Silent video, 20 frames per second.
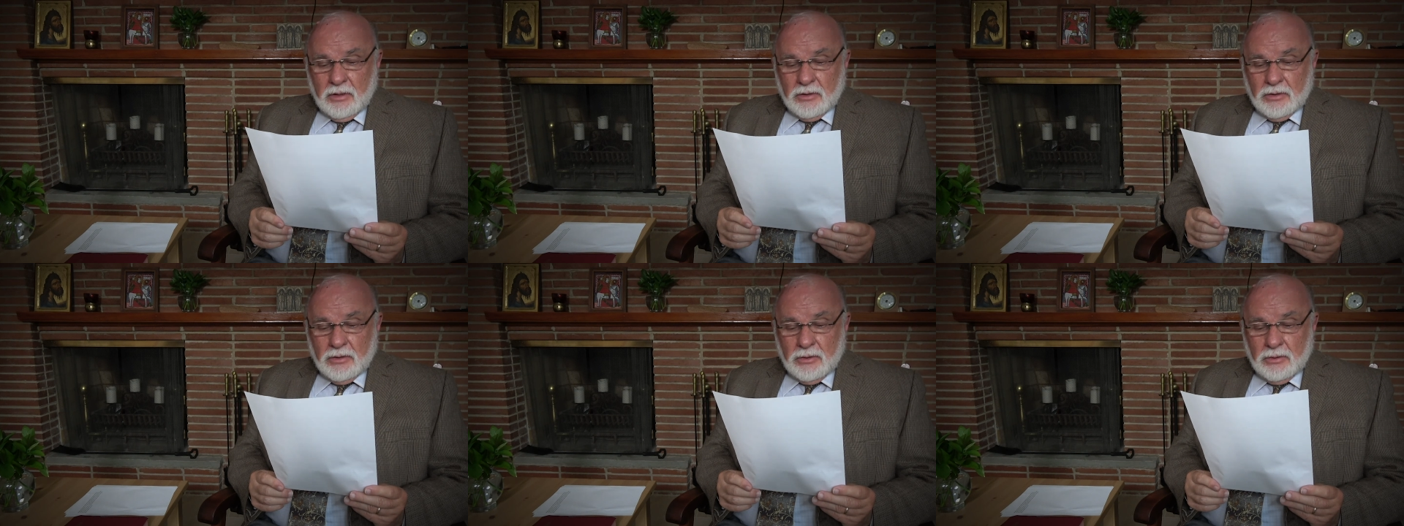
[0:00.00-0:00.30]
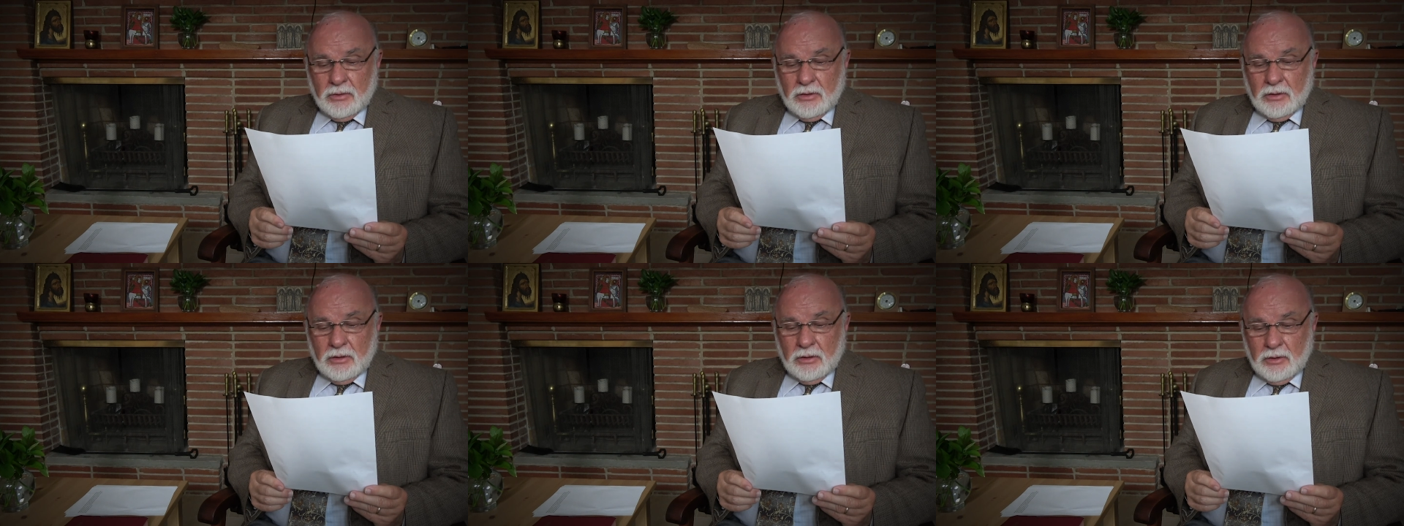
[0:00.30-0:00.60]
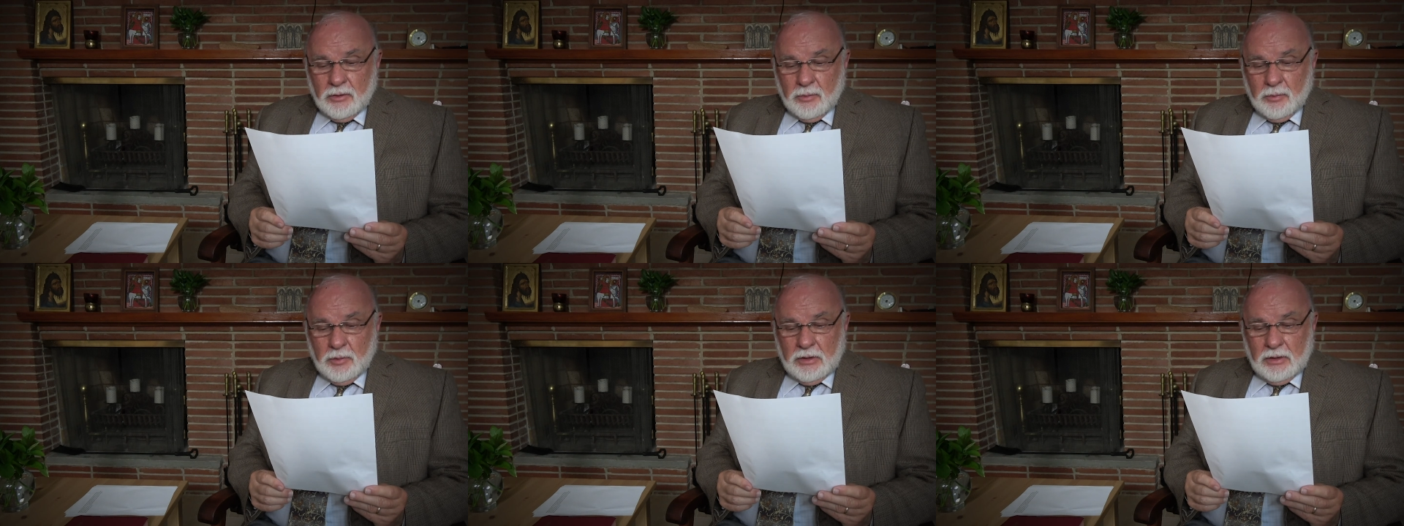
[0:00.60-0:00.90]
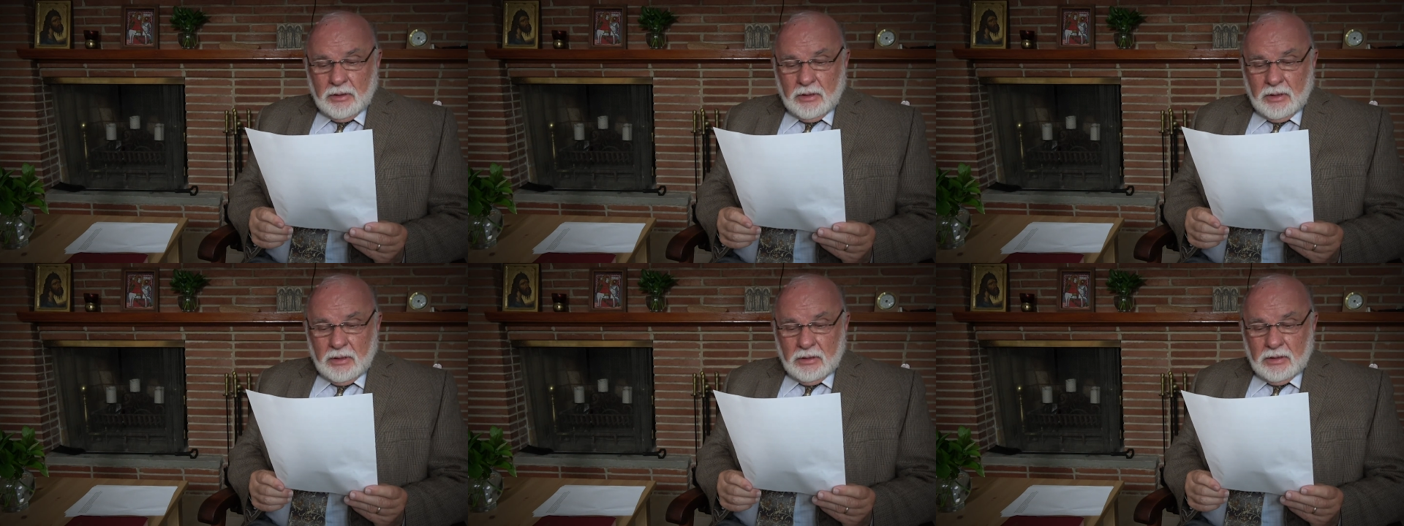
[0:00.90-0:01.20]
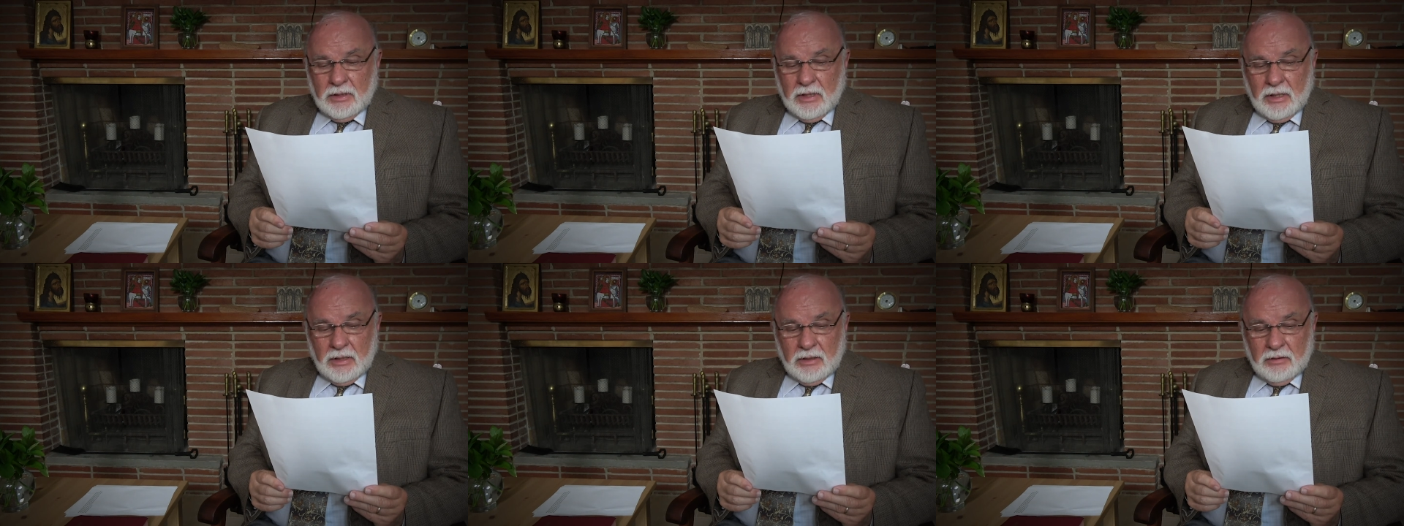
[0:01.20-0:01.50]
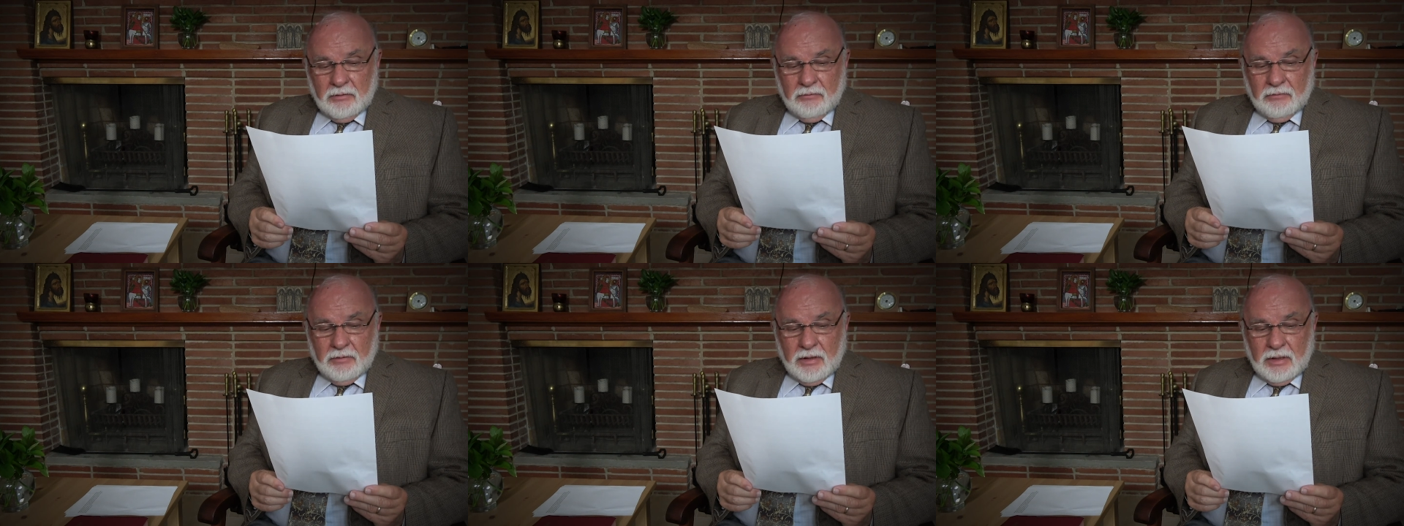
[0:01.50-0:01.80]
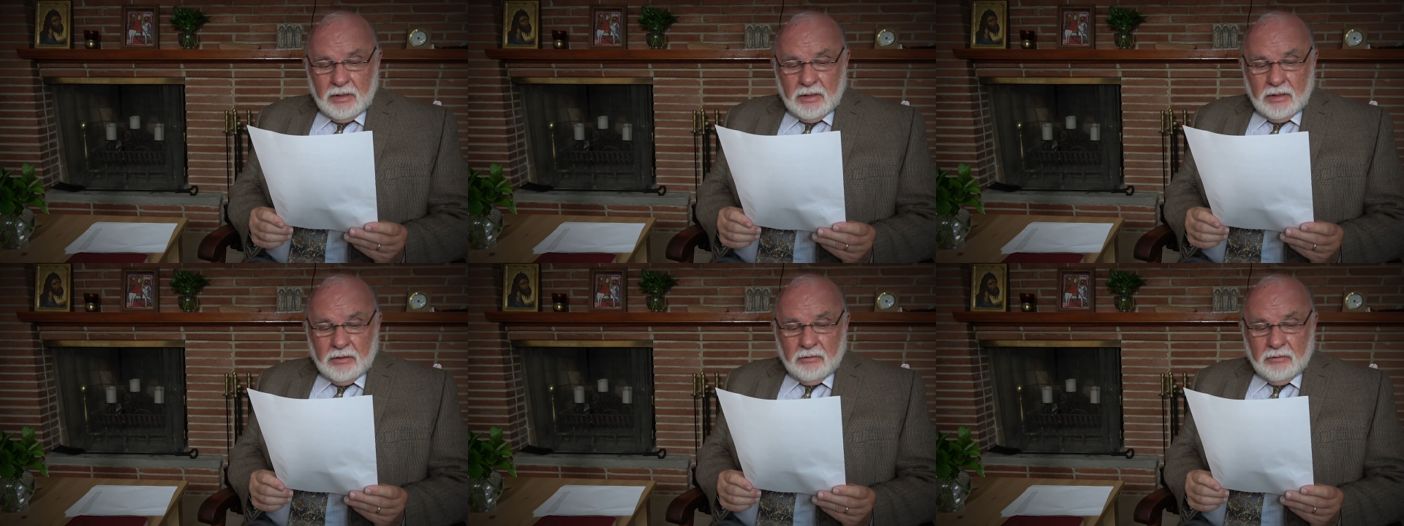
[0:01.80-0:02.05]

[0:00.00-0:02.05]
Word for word: should illuminate, elevate,